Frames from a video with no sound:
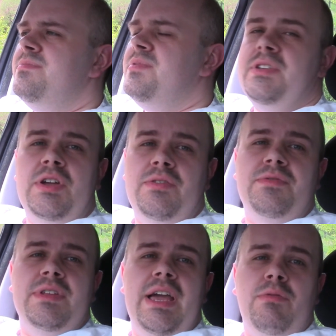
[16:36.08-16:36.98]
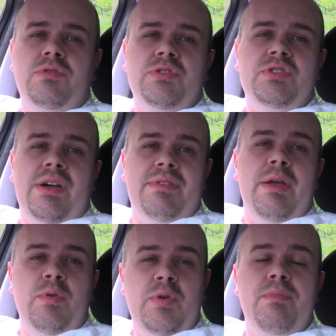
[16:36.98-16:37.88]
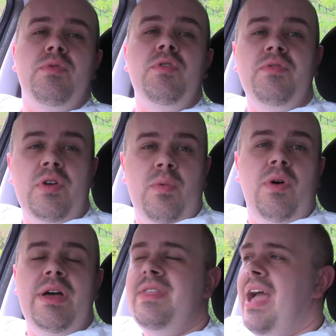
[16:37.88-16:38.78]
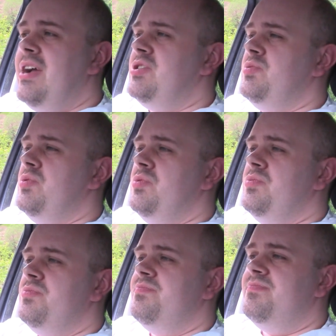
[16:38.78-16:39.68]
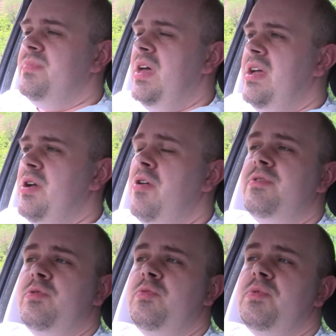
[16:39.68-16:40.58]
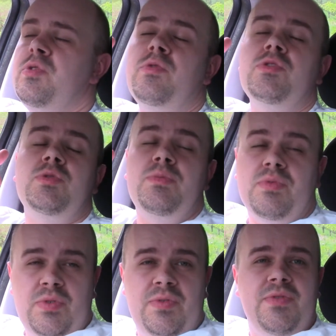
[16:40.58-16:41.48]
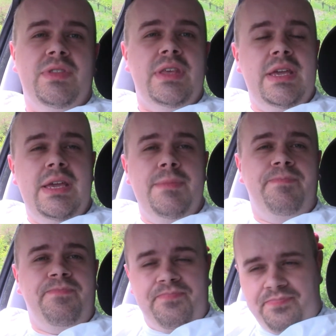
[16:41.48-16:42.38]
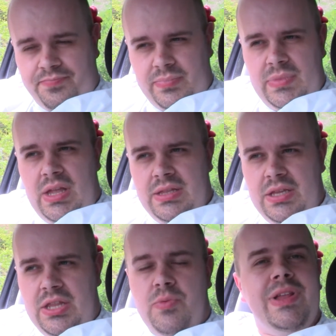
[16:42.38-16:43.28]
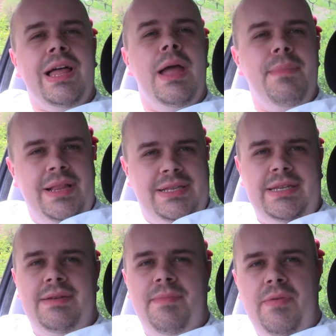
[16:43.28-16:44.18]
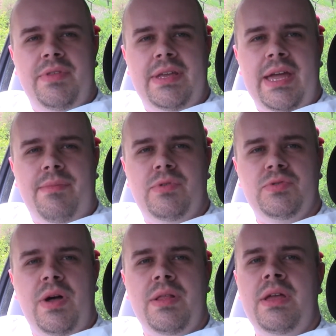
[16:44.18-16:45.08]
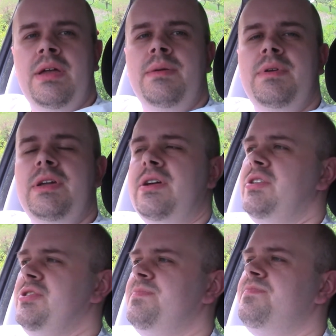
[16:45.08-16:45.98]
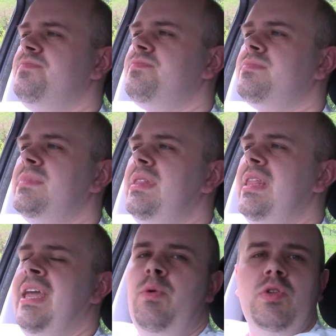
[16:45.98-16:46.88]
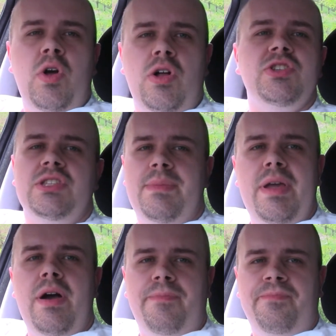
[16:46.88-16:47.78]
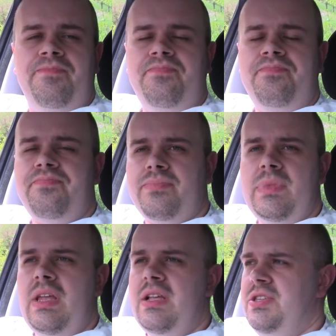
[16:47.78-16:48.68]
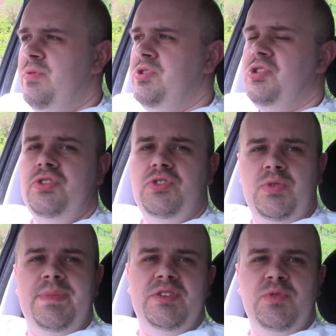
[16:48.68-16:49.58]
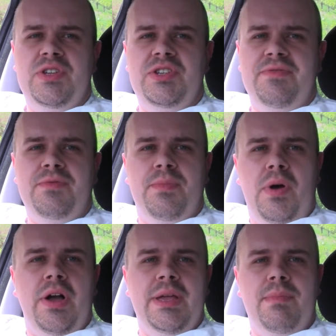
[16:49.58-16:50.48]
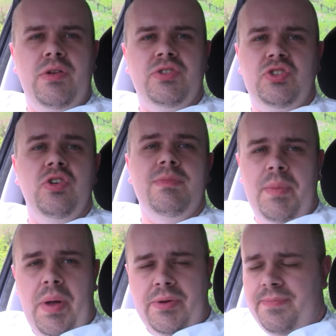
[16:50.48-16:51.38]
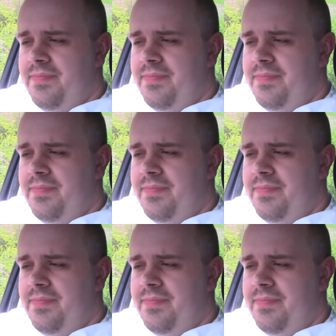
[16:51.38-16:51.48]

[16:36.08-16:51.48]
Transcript: Hopefully, it will improve the actual. Hopefully, it will also improve the reliability of the camera as well, because it will constantly be on. So it will just go switching from parking mode to normal mode.